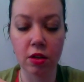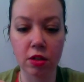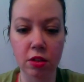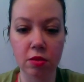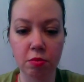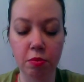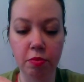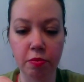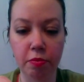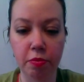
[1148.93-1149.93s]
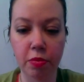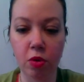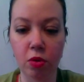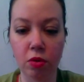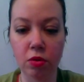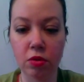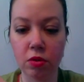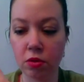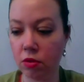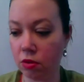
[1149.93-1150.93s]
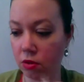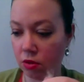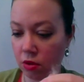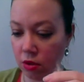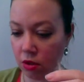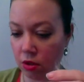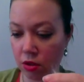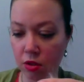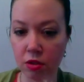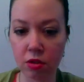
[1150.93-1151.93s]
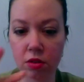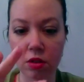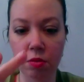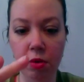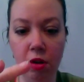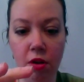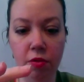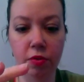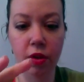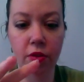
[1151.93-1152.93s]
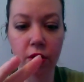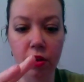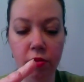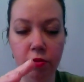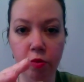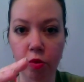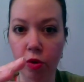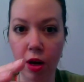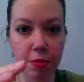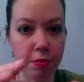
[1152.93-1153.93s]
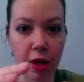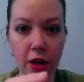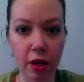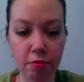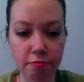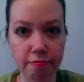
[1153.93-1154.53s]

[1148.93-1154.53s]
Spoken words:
Just pull some off and then wrap it back up.